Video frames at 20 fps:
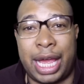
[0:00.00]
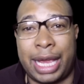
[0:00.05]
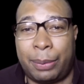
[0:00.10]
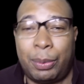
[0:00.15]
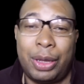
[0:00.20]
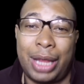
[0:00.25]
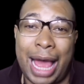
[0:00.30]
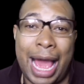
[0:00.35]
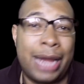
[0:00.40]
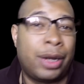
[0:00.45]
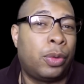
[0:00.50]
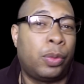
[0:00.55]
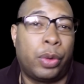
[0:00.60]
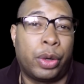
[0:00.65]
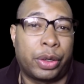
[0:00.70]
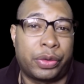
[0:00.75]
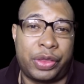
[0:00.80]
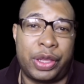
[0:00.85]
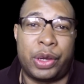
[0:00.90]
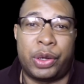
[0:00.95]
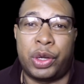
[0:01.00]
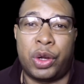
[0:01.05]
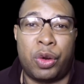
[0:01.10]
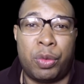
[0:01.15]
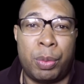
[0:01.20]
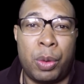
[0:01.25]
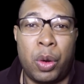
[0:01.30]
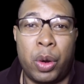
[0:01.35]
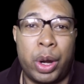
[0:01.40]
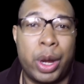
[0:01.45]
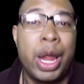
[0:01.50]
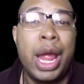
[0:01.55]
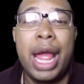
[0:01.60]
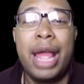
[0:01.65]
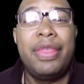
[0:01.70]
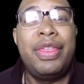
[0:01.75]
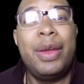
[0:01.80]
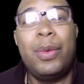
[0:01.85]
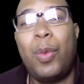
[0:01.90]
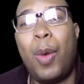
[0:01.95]
like, well, I don't work there no more.
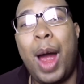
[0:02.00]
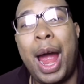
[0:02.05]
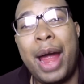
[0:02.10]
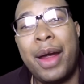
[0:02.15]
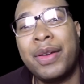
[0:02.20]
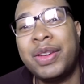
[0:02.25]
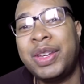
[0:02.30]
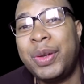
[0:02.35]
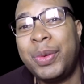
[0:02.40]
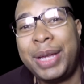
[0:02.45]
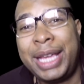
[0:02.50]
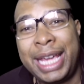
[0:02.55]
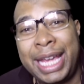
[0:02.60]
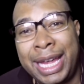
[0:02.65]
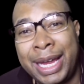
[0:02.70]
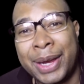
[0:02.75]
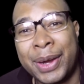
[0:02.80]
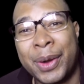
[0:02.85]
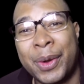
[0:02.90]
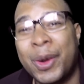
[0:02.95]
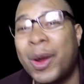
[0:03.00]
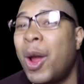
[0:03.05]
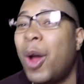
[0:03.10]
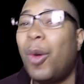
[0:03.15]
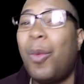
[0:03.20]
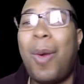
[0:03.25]
Then why are you here?